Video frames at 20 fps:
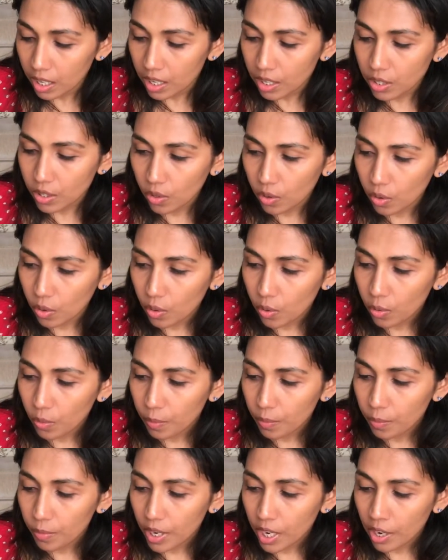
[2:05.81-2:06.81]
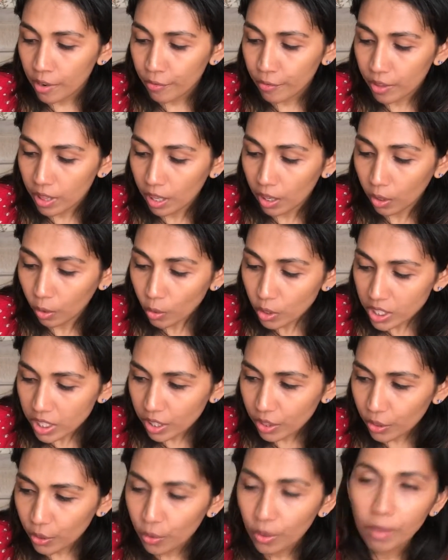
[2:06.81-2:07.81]
So for the
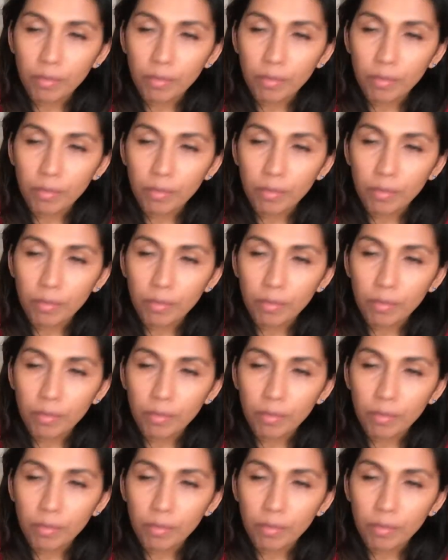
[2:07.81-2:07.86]
lotion though,